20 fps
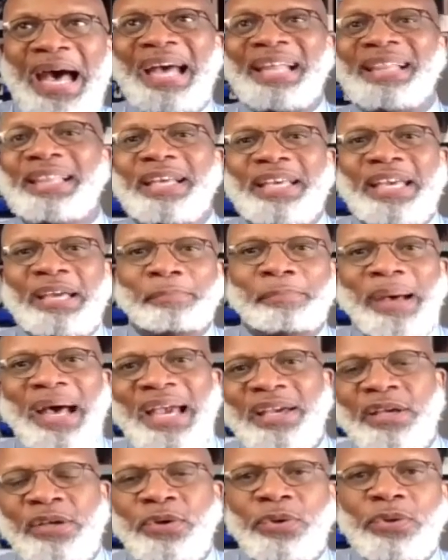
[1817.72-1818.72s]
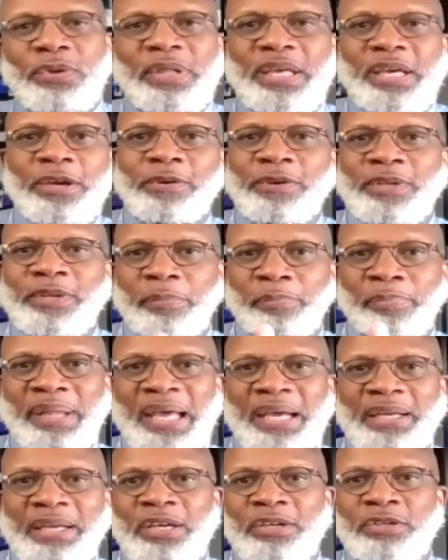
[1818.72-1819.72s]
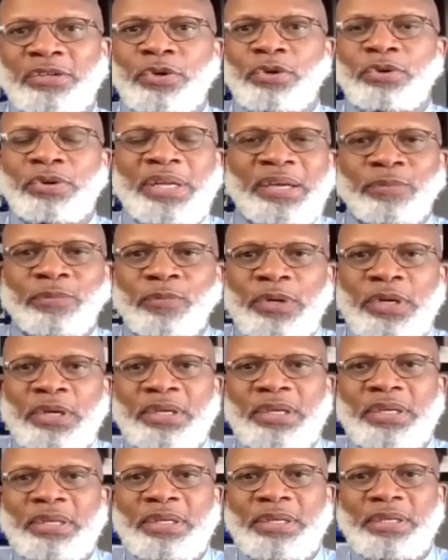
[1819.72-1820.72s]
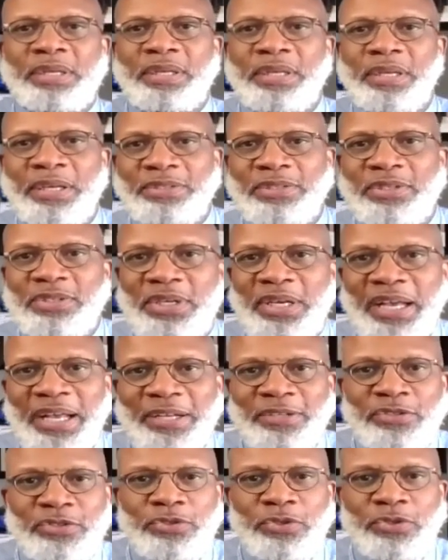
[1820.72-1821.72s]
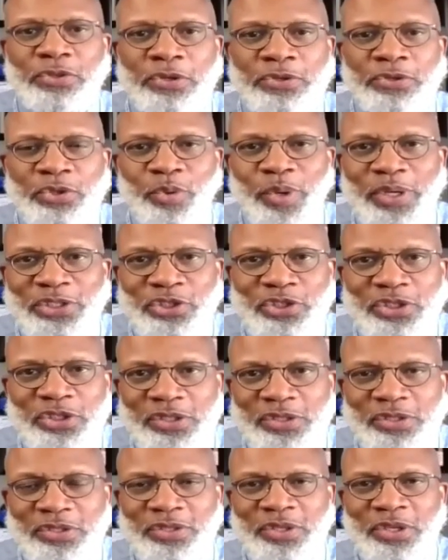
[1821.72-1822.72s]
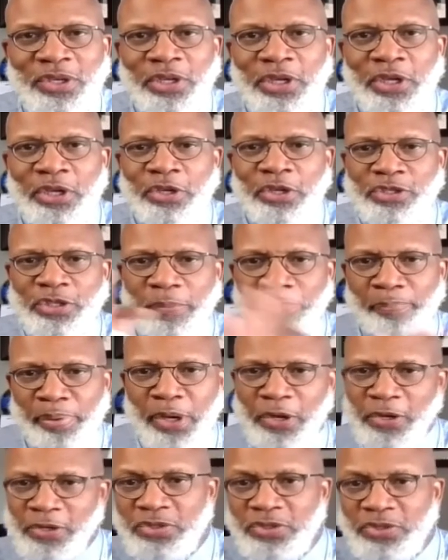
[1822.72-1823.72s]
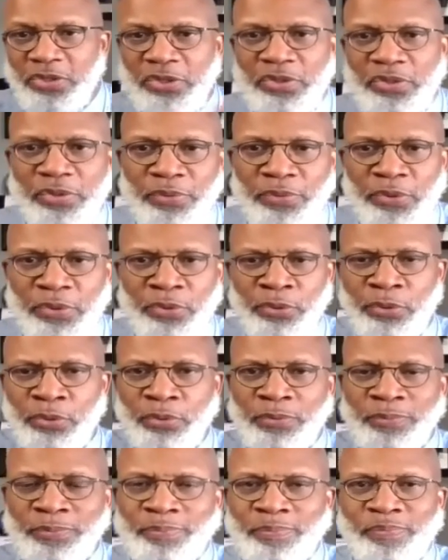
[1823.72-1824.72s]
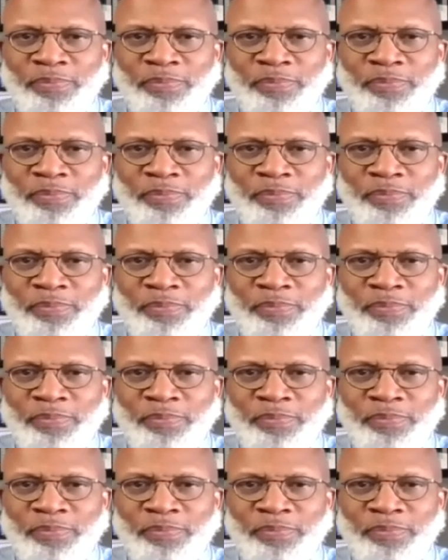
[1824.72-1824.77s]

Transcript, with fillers: I look at my goal here in the Black Doctoral Network is to answer those questions, to parse through